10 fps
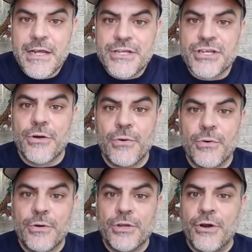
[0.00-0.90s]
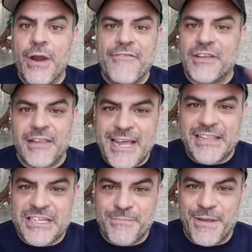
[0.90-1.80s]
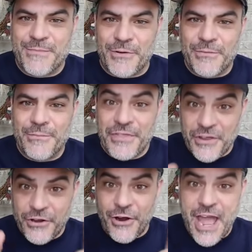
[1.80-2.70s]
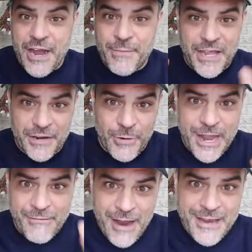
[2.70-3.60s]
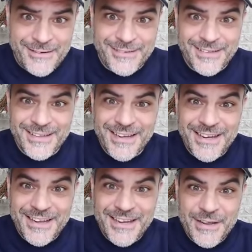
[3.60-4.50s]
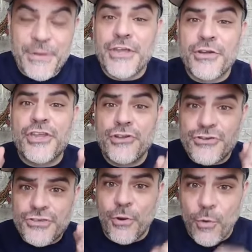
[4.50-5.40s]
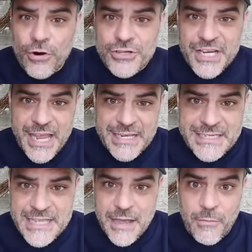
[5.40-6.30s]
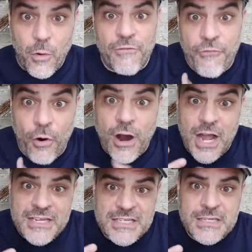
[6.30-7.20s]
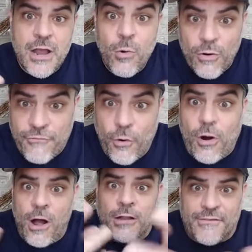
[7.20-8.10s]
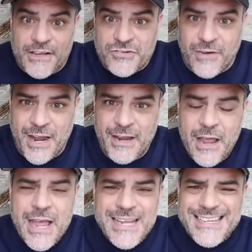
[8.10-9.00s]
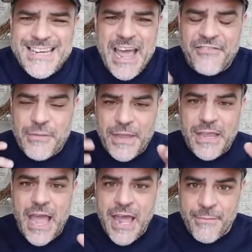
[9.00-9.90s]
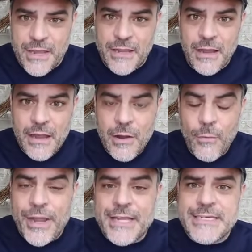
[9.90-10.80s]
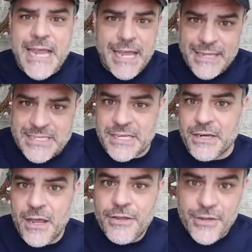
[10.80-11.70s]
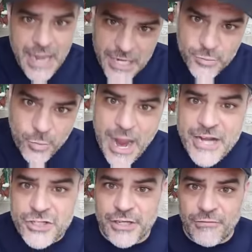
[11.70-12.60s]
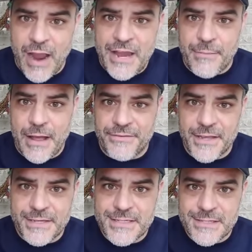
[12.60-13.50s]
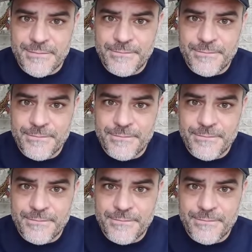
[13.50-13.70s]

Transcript: So you don't have to like these people, but they're your enemy in a way, right? But you can use their words against them or for us or for all of us, right? It doesn't have to be enemy. We can say, hey, listen, you guys were actually right about this.